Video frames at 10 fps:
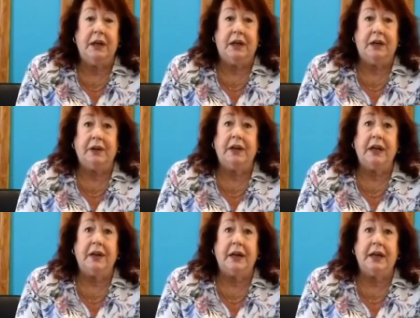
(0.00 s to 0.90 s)
a lot of
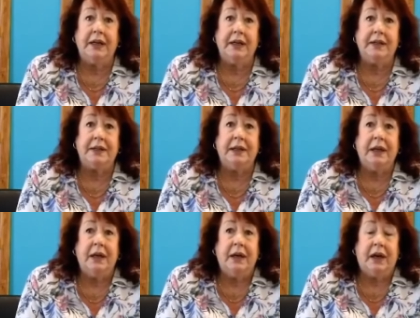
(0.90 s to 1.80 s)
the other ladies.
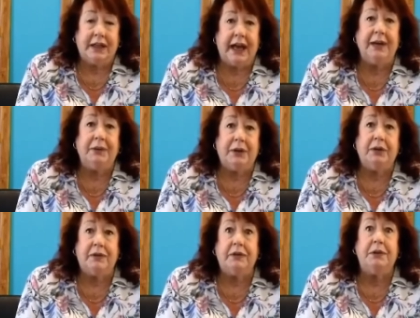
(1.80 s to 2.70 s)
I came
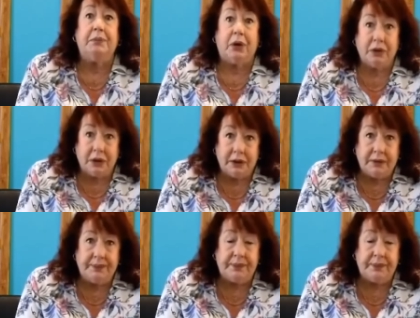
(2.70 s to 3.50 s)
to it very broken.